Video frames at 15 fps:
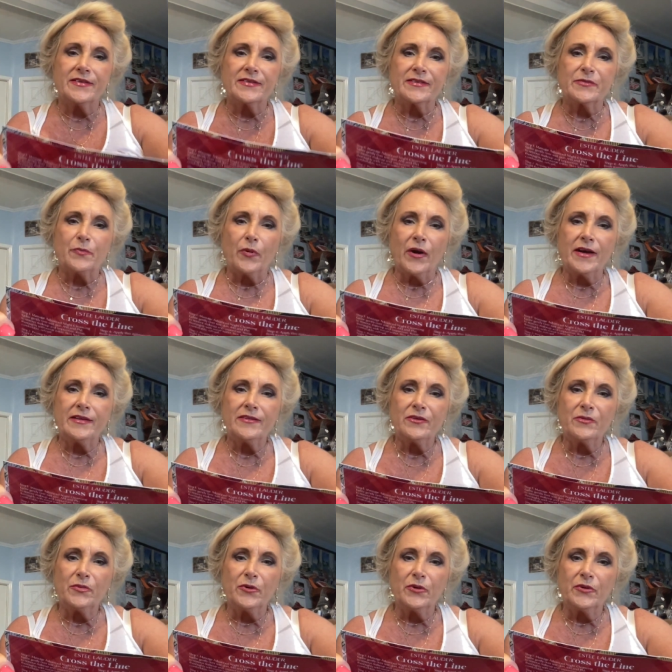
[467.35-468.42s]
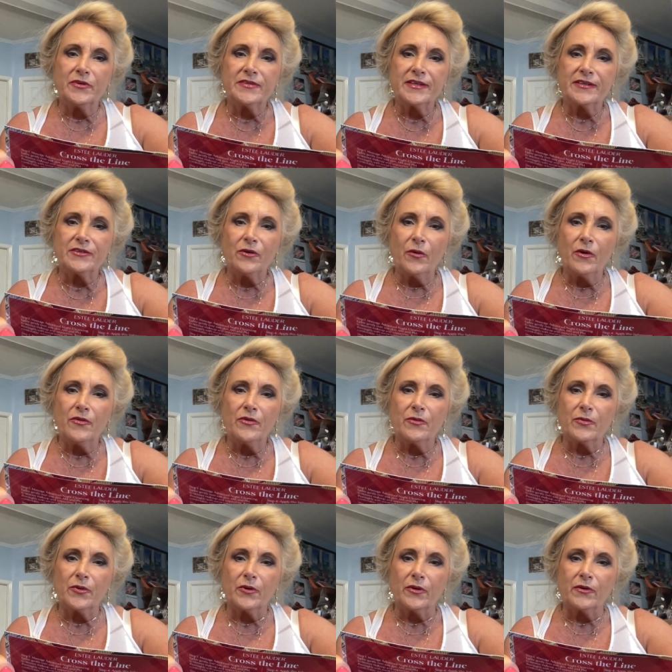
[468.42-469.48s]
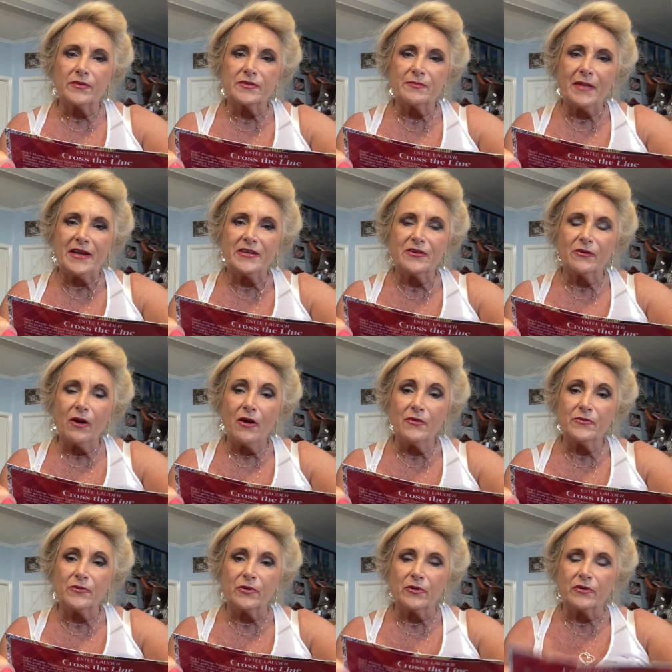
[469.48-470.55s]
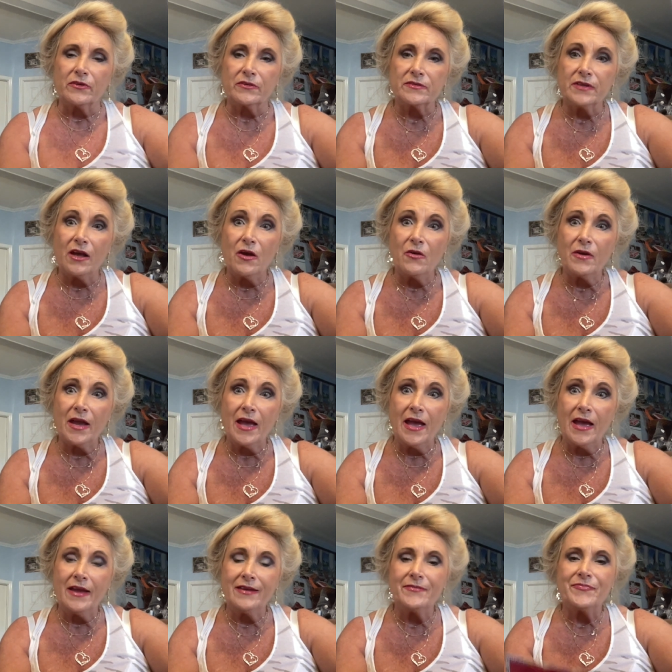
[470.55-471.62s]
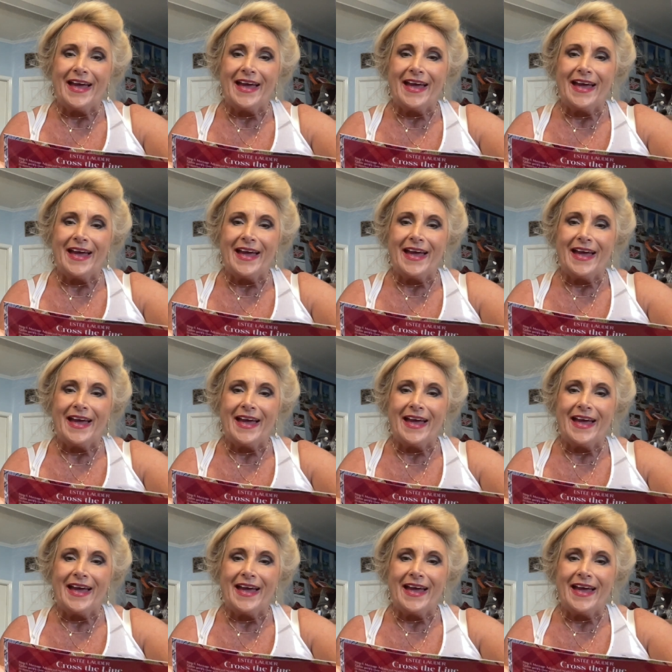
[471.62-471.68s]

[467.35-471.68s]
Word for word: This is break the rules, ignore the rules, make your own rules. Okay.